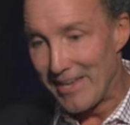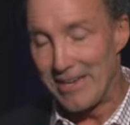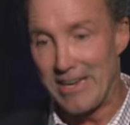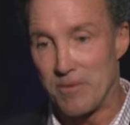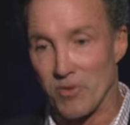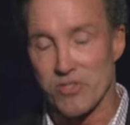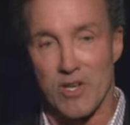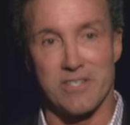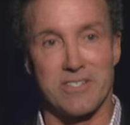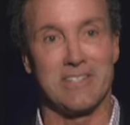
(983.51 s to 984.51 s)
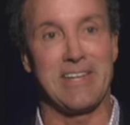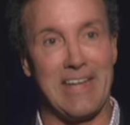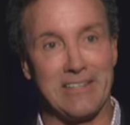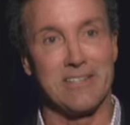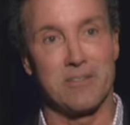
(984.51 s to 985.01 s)
it enables us to
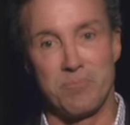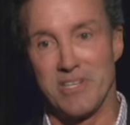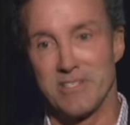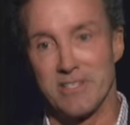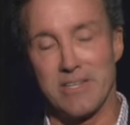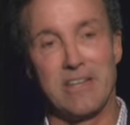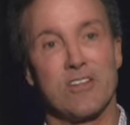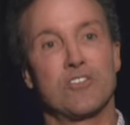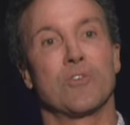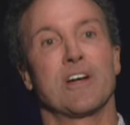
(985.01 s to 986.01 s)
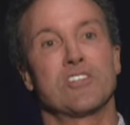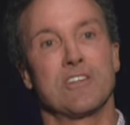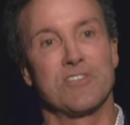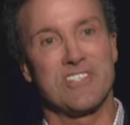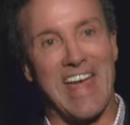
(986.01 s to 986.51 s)
take this business in the direction
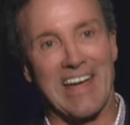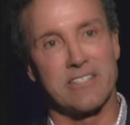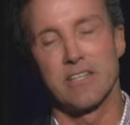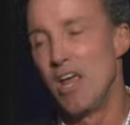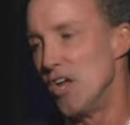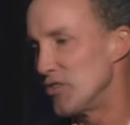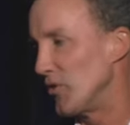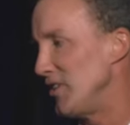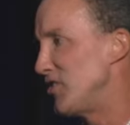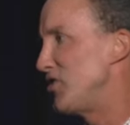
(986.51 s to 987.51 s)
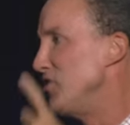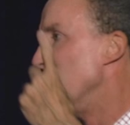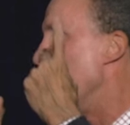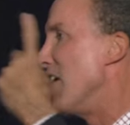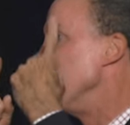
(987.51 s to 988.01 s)
of SaaS. So these
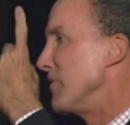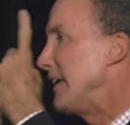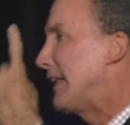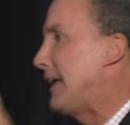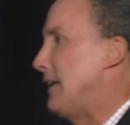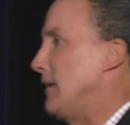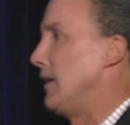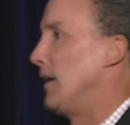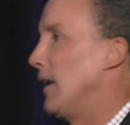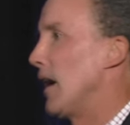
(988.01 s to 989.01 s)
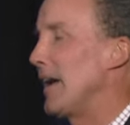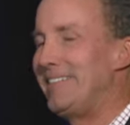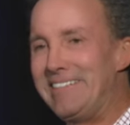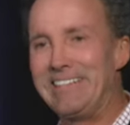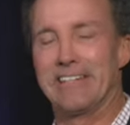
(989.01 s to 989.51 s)
two unrelated
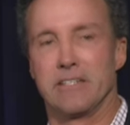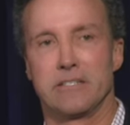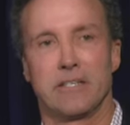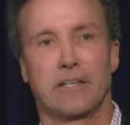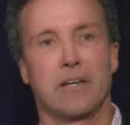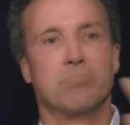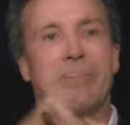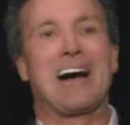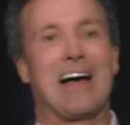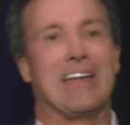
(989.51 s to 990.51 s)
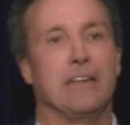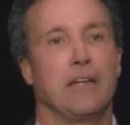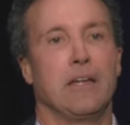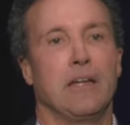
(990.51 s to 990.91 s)
ideas combined